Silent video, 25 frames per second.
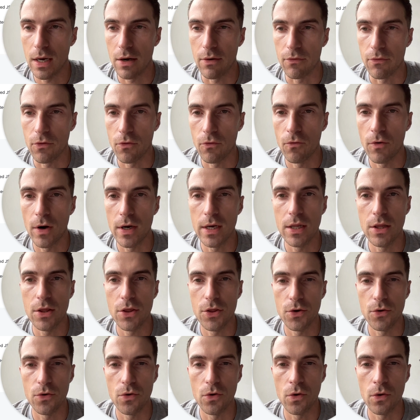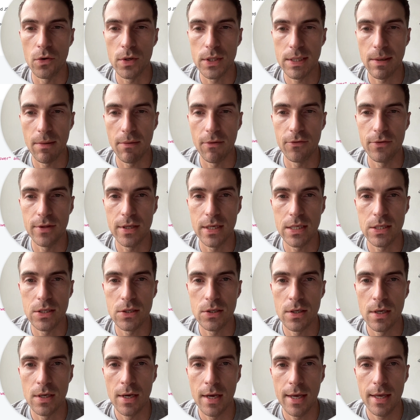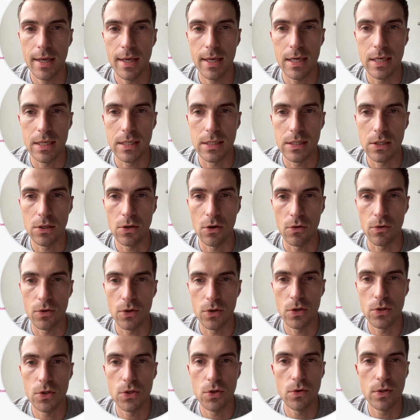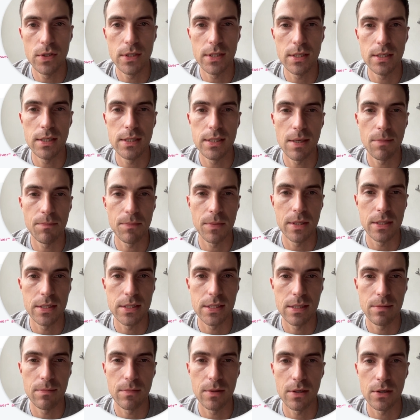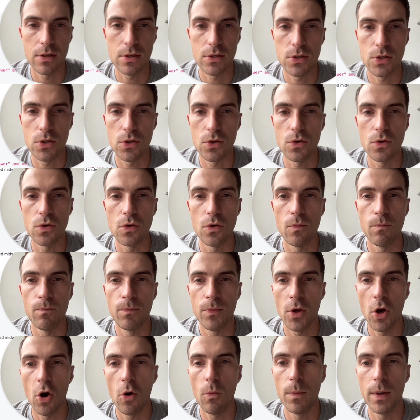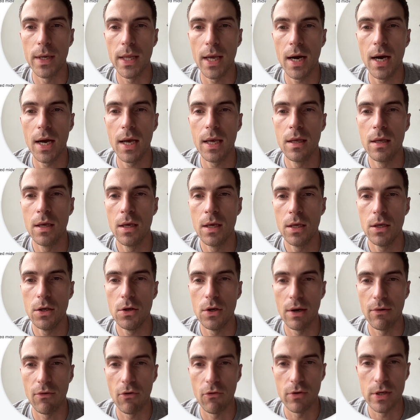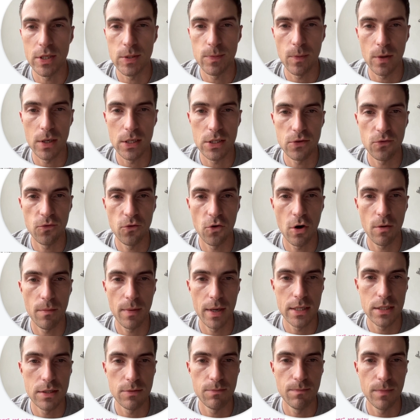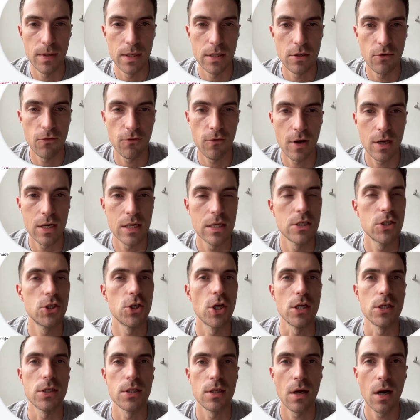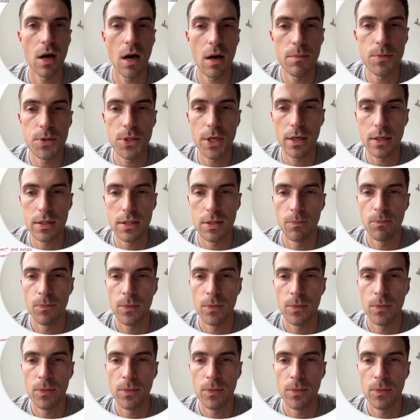of running through some of these is, you know, you do see something similar to OpenAI. You have a response format being defined as JSON object.